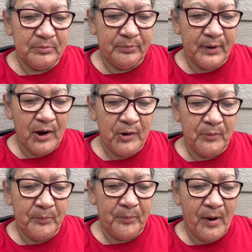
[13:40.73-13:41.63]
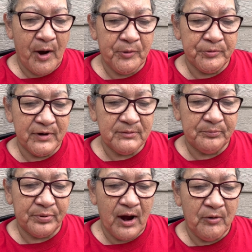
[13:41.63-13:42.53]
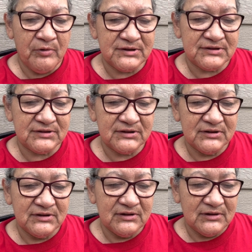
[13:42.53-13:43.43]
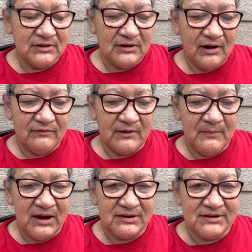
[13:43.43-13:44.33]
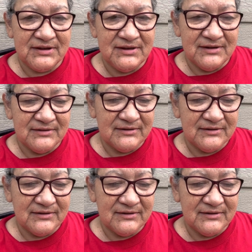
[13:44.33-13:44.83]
prowess of the Métis.